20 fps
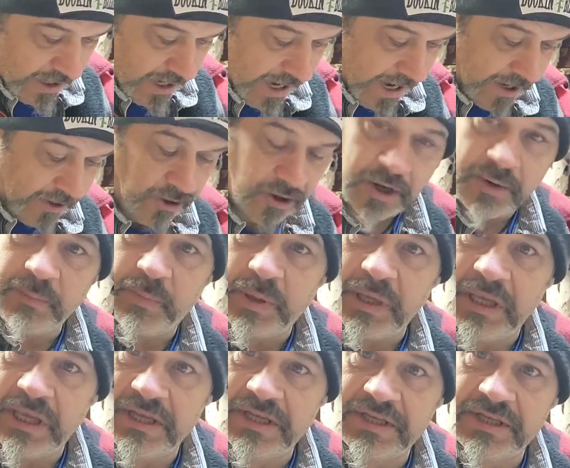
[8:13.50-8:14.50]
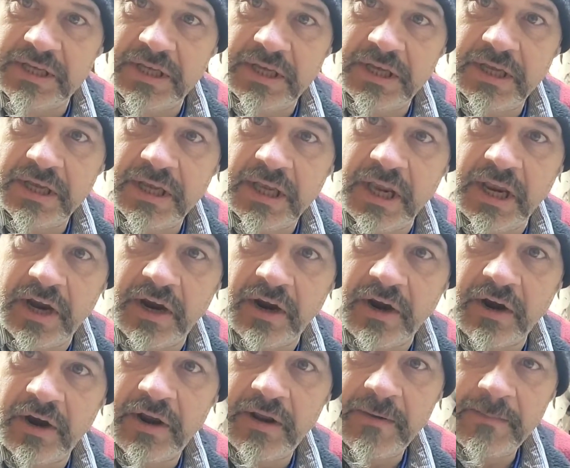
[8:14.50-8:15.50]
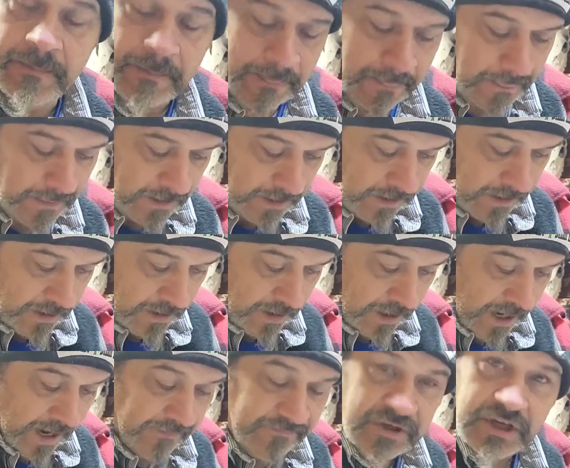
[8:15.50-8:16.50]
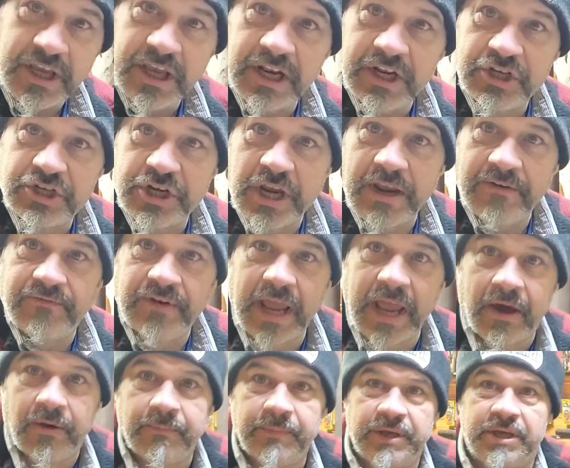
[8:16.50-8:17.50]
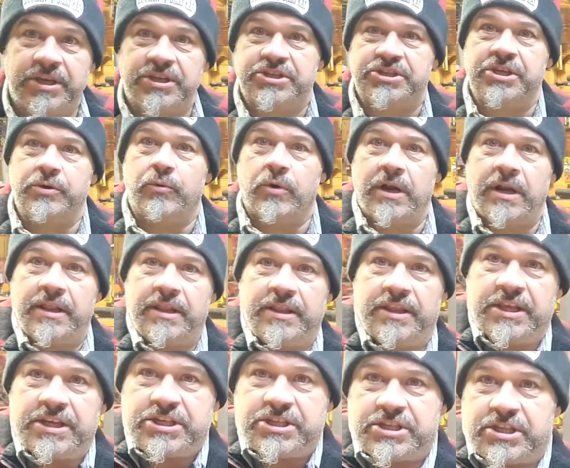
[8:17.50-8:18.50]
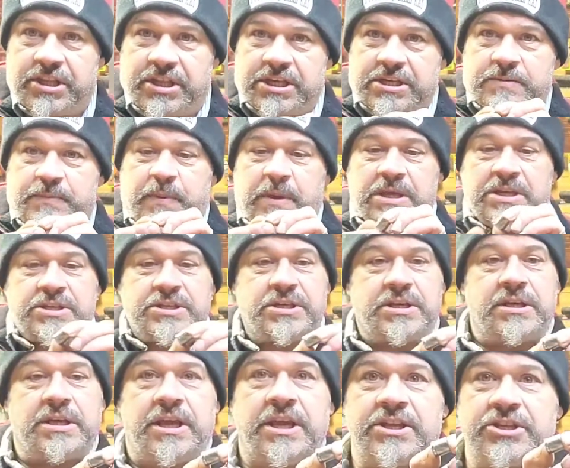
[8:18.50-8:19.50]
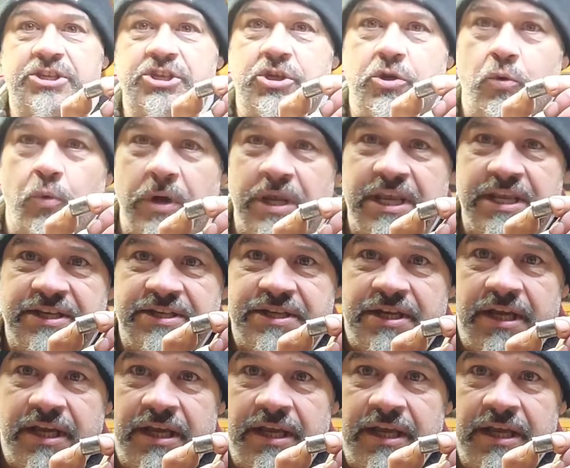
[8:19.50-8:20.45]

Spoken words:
add-on piece here. And I have to get it shaved down because see what this piece gets squeezed.